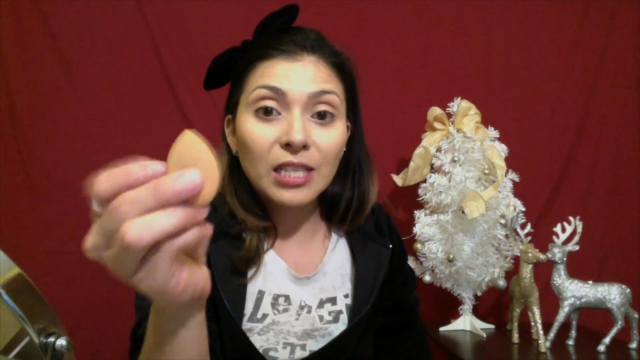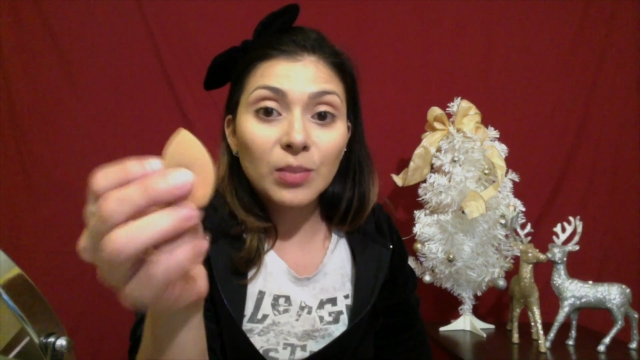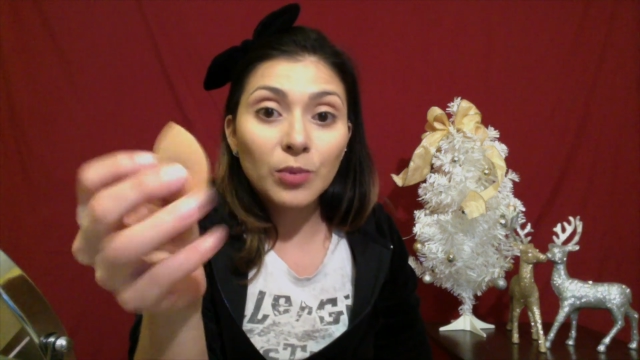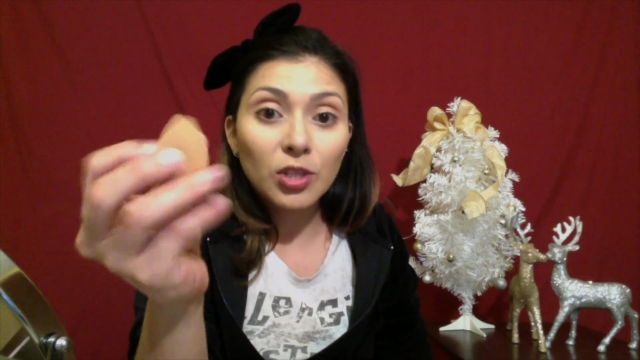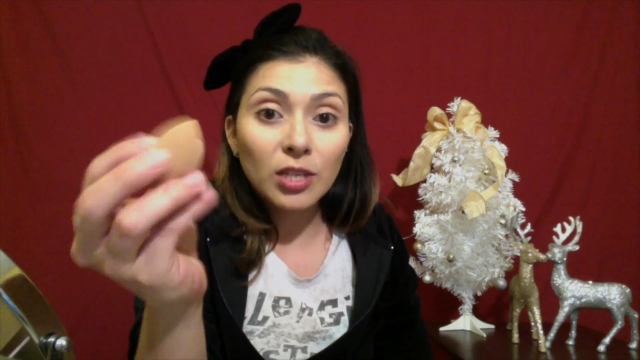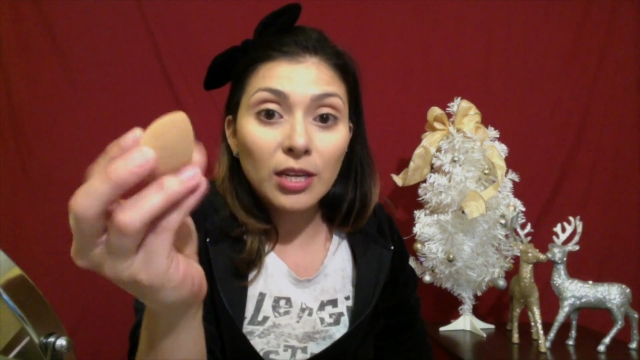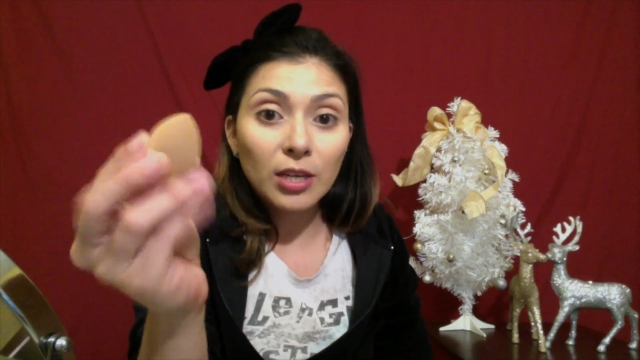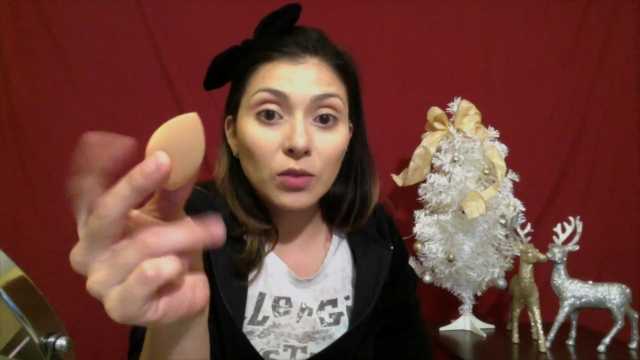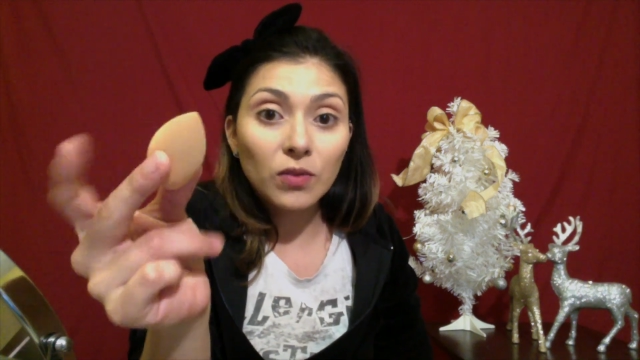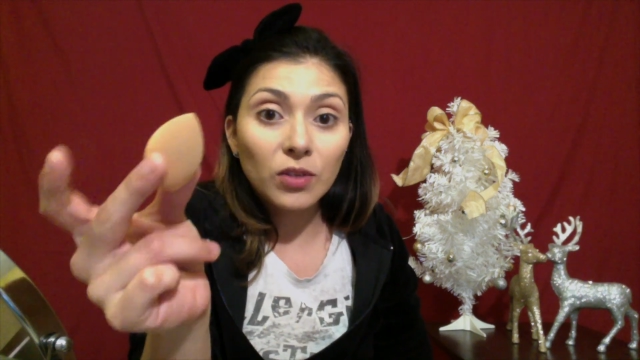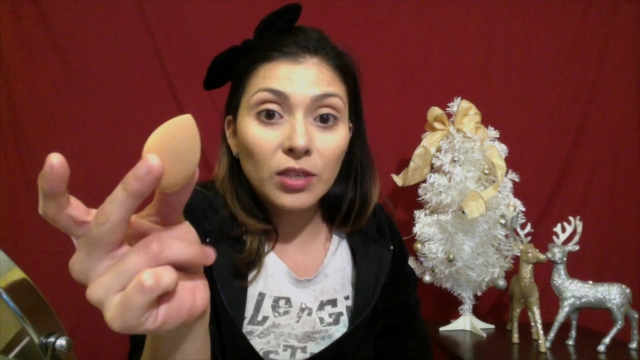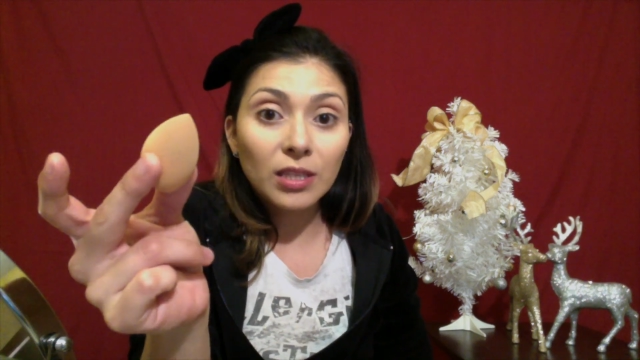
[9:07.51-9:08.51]
brush that I use
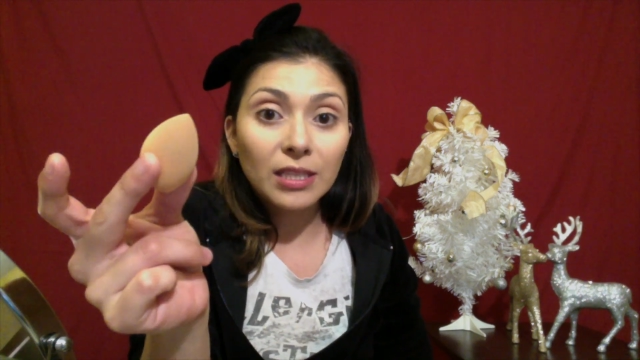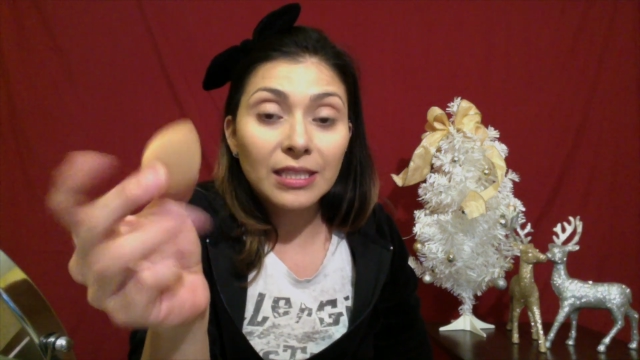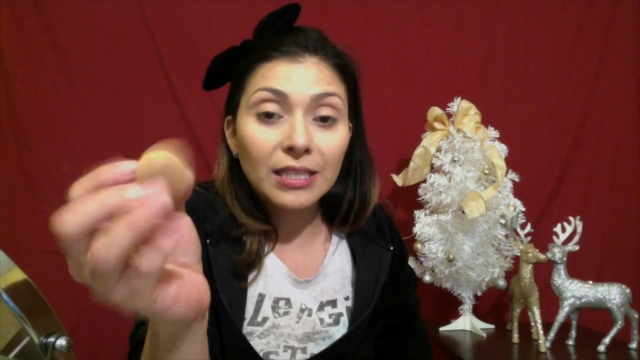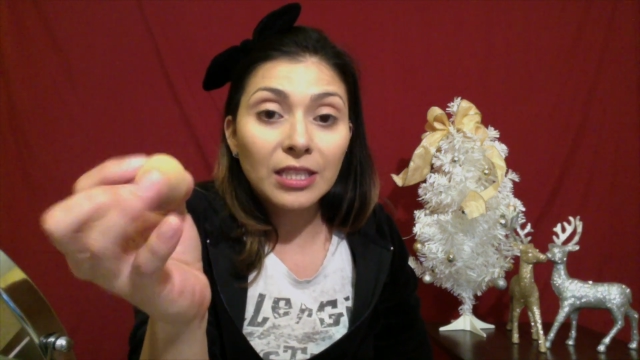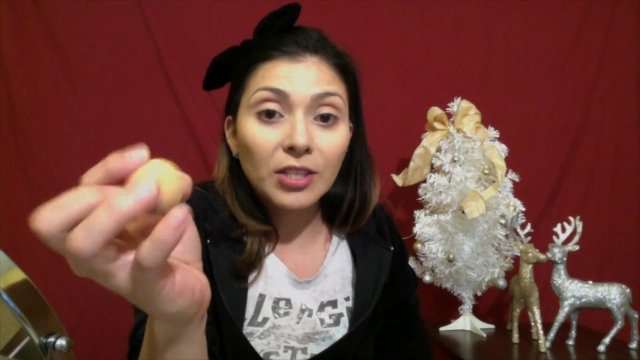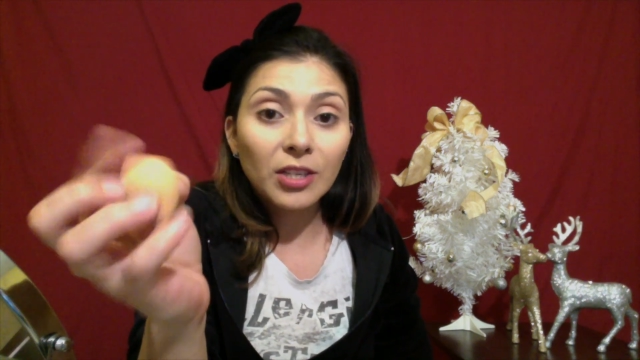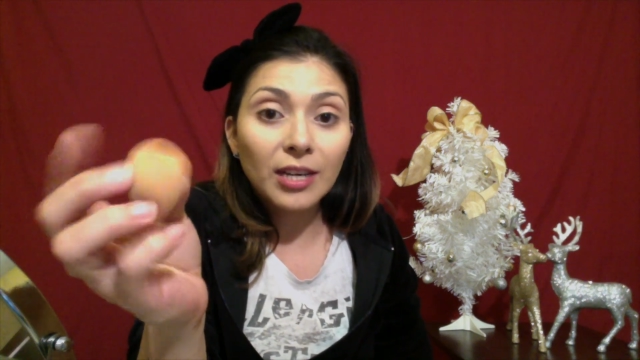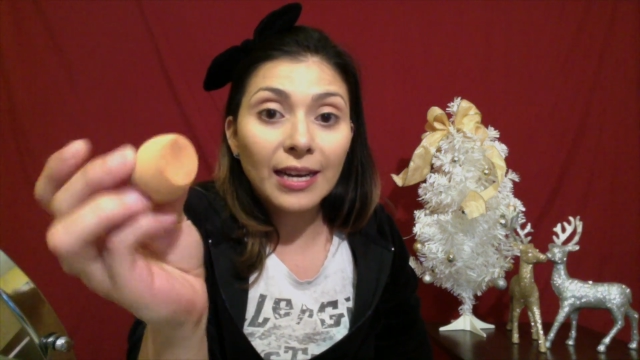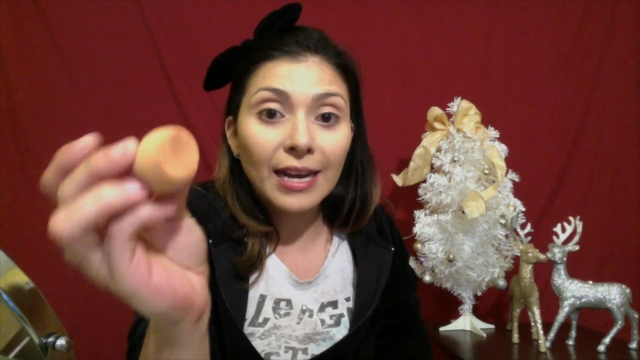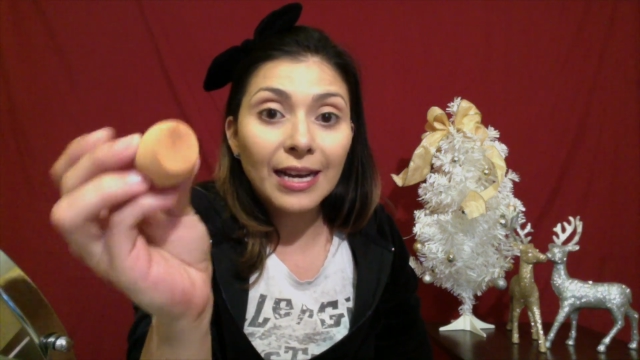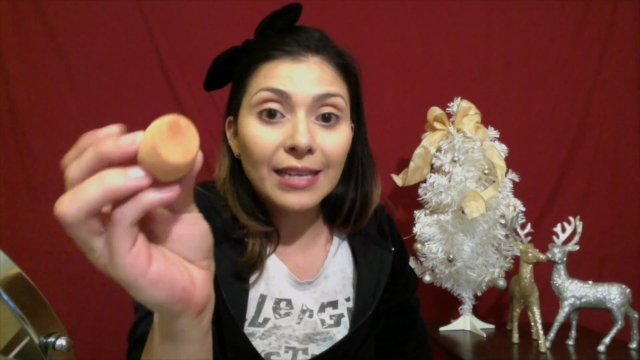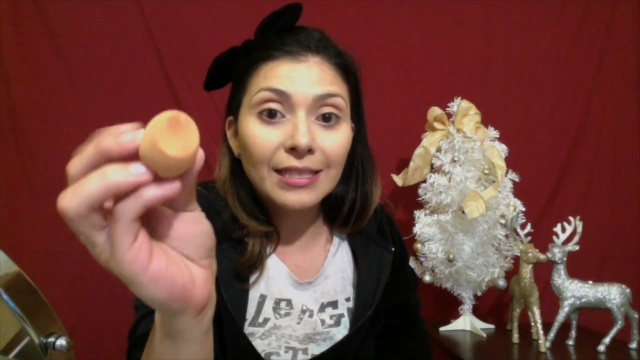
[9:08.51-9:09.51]
for the concealer. It
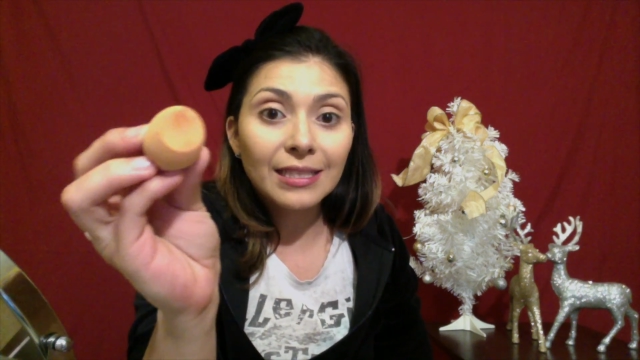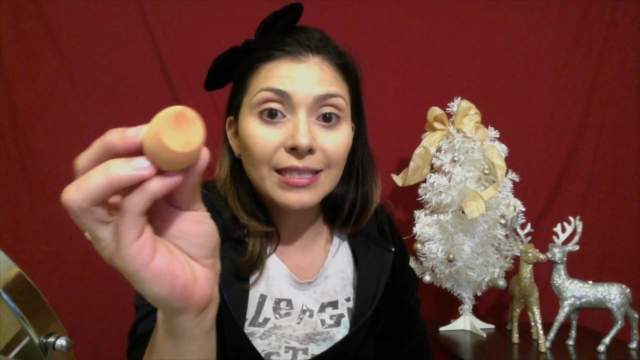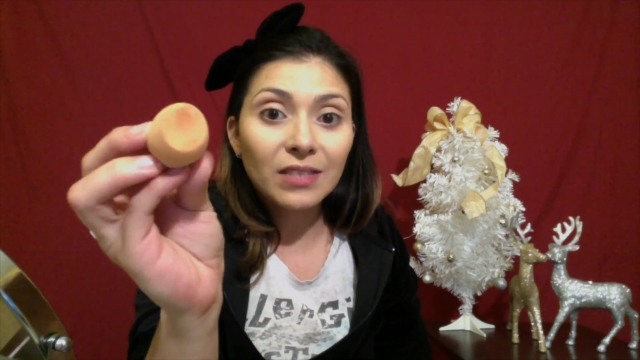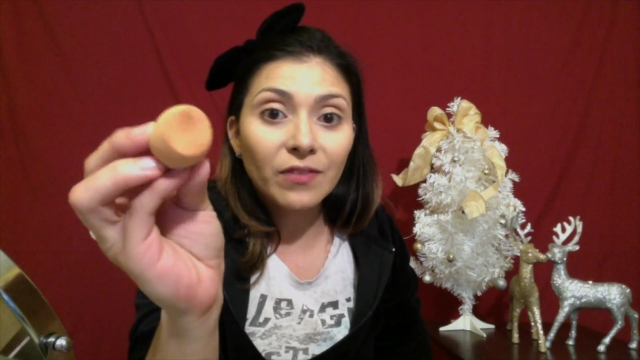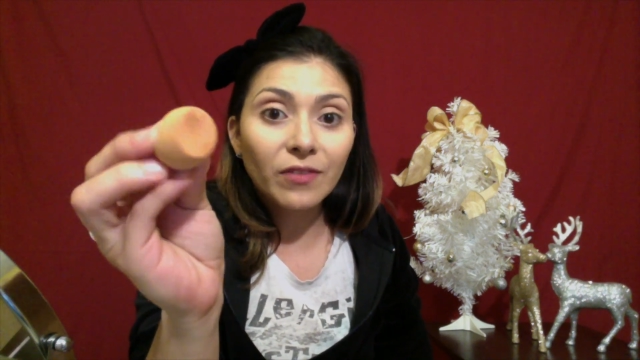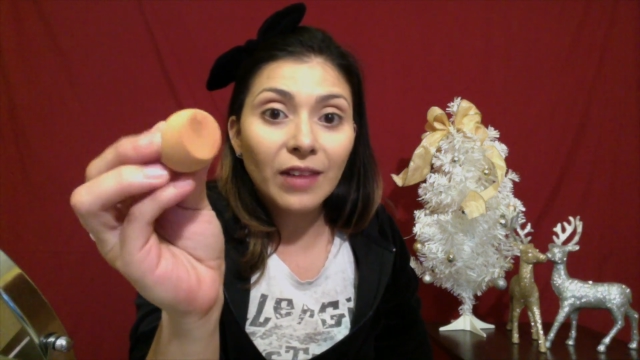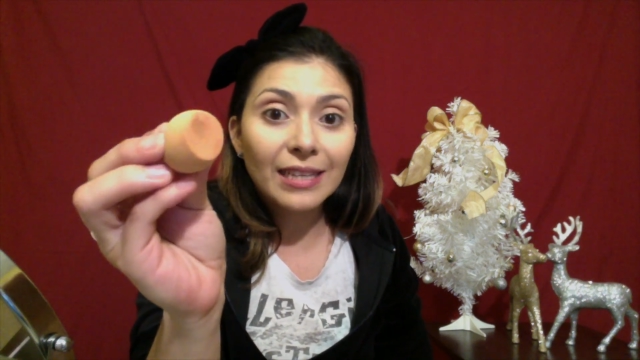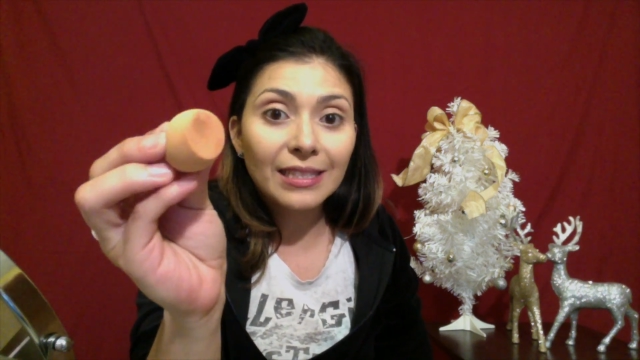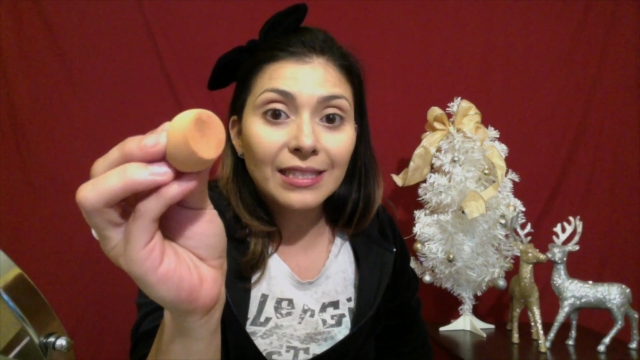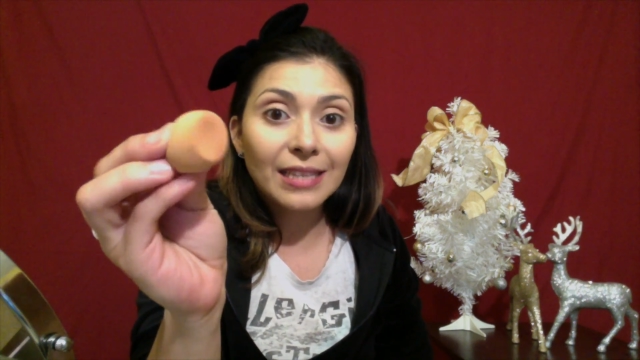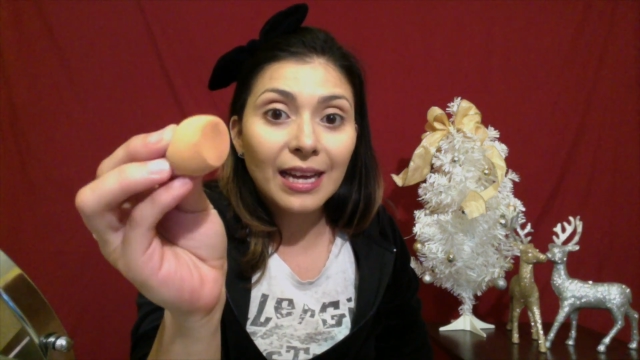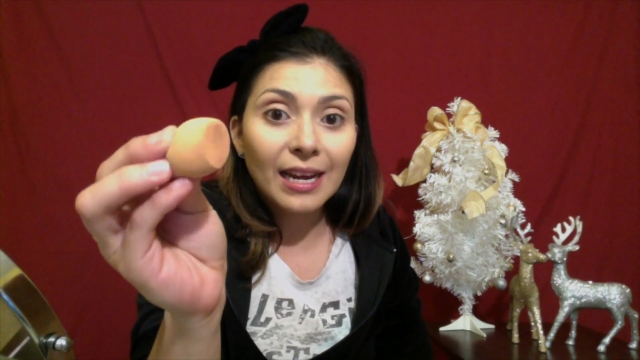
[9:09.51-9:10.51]
has this flat
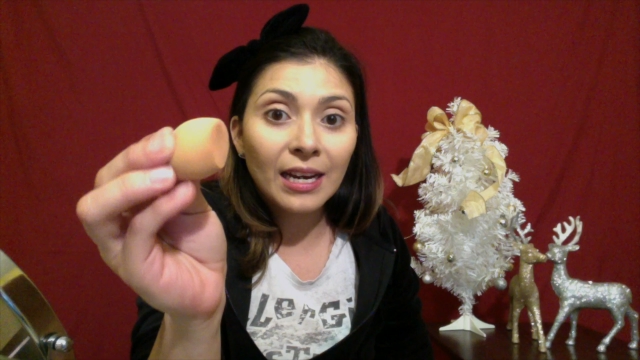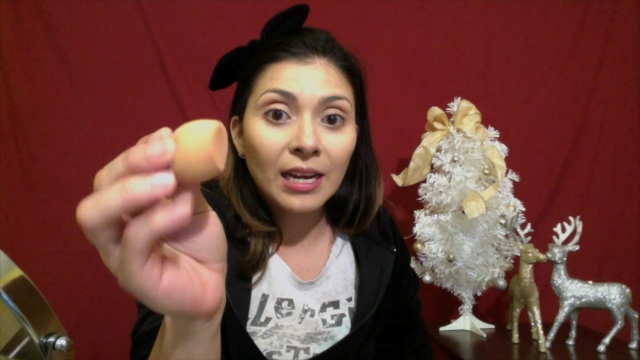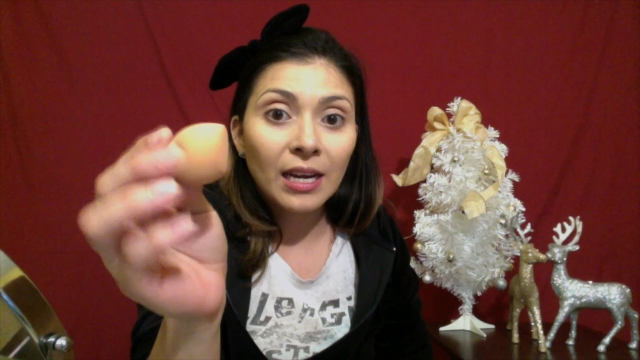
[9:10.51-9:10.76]
side.